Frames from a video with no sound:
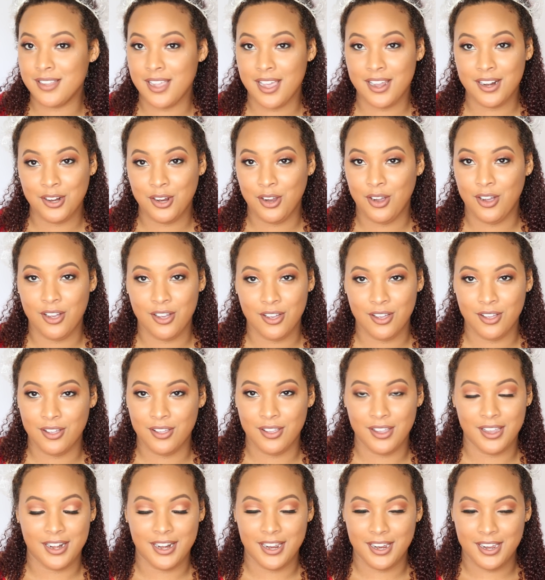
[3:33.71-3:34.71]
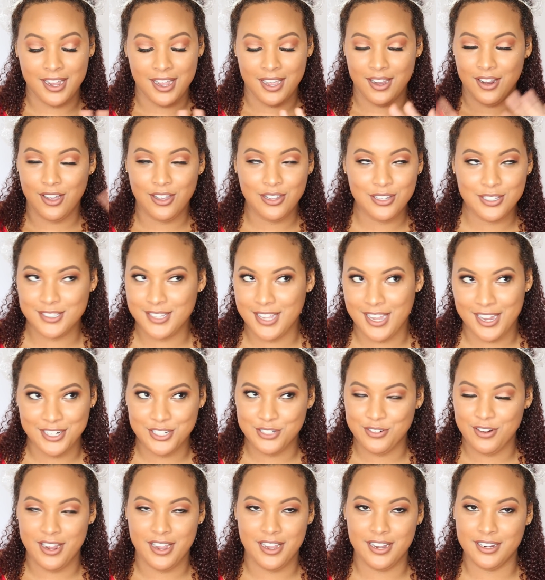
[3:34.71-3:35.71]
got a call and I got all
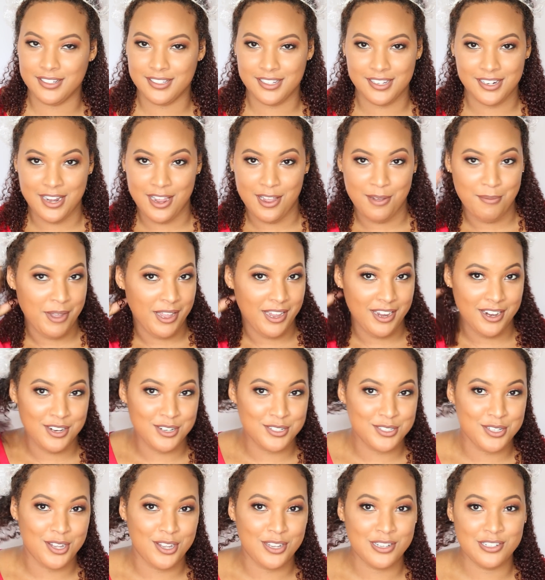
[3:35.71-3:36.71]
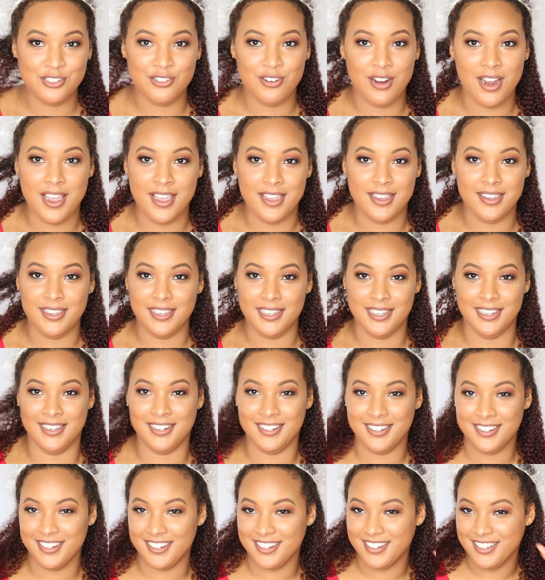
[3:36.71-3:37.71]
sidetracked, and now my hair is all dry again.
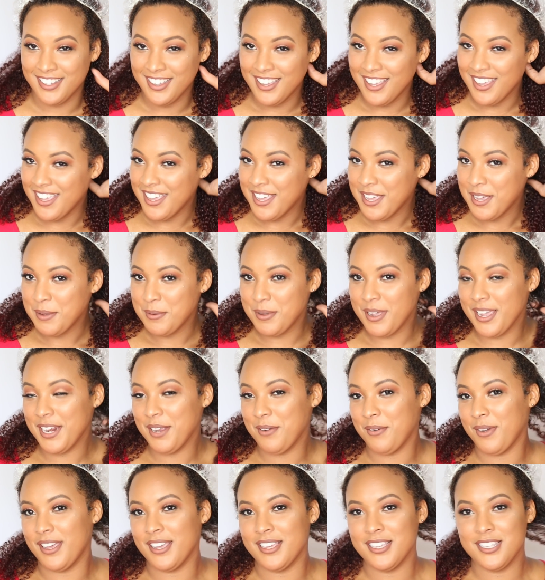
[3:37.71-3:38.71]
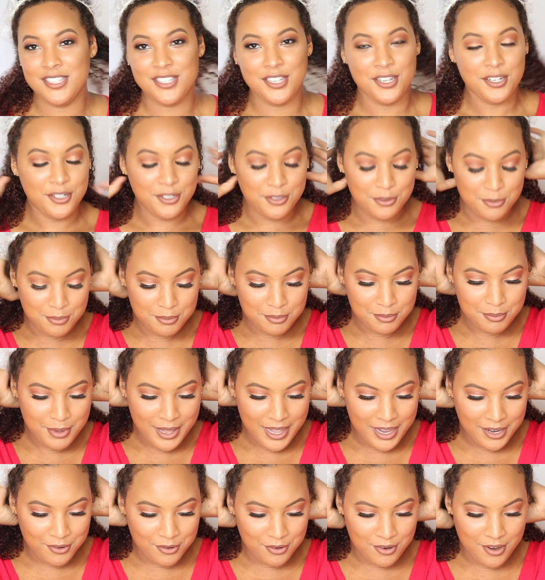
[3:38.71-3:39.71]
Anyway, so
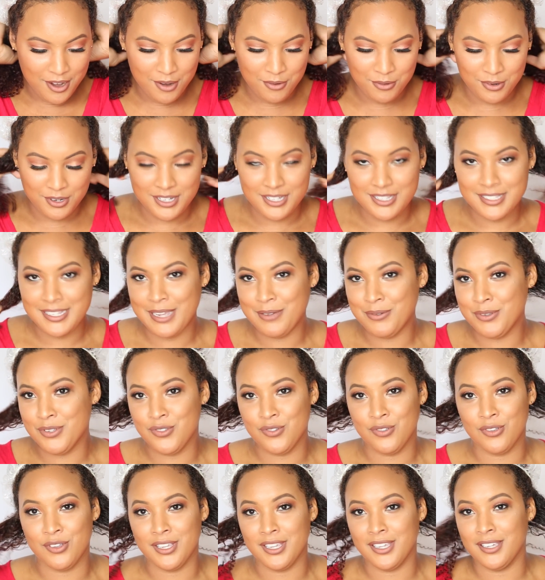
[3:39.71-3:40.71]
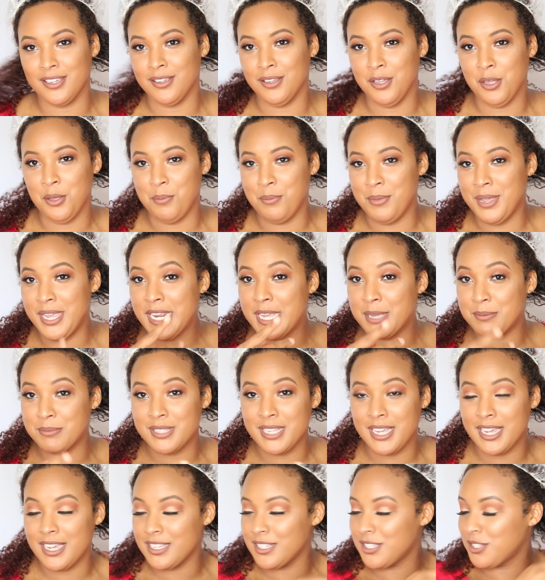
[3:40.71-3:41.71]
back where I was doing
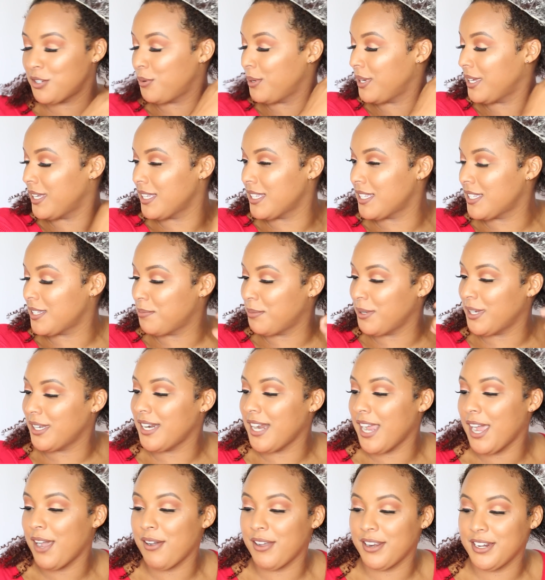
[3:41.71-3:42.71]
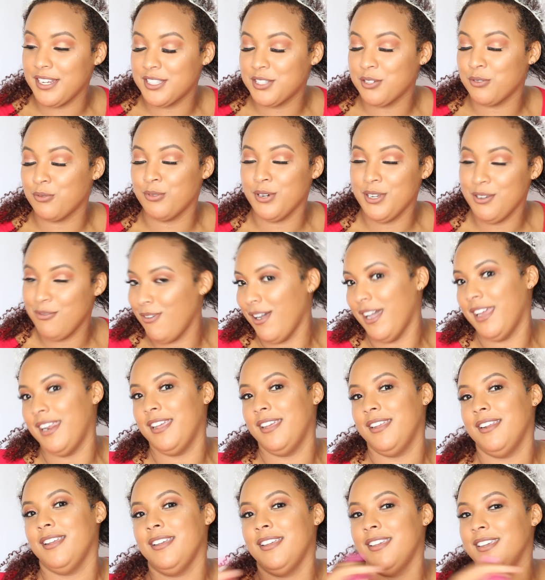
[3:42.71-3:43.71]
medium-sized twists, but now I need to re-wet
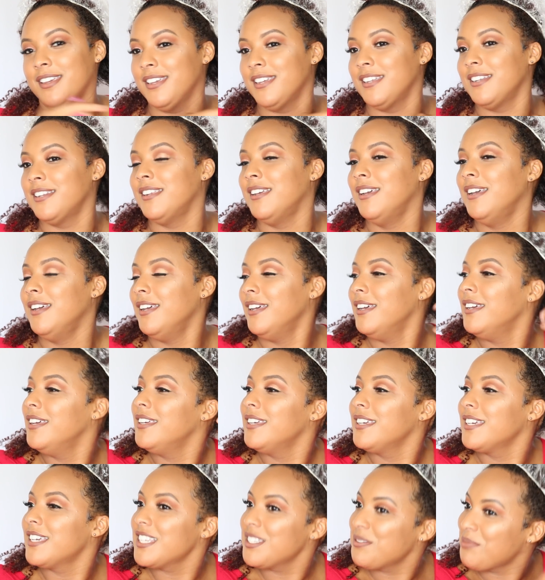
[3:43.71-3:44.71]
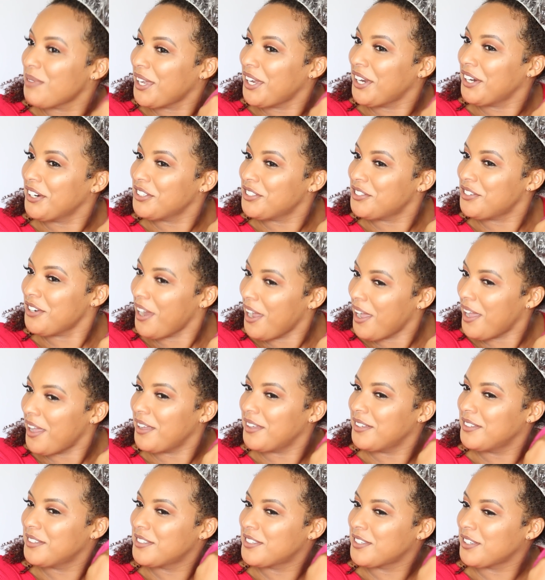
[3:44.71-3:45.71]
it again because my hair is dry.
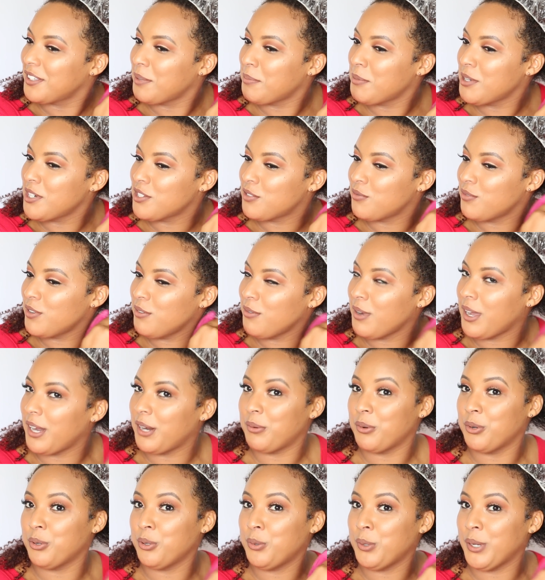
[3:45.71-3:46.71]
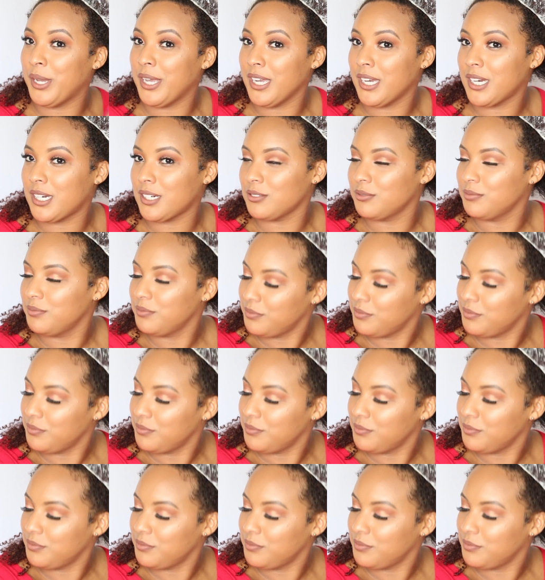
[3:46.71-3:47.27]
So let me just re-wet it real quick.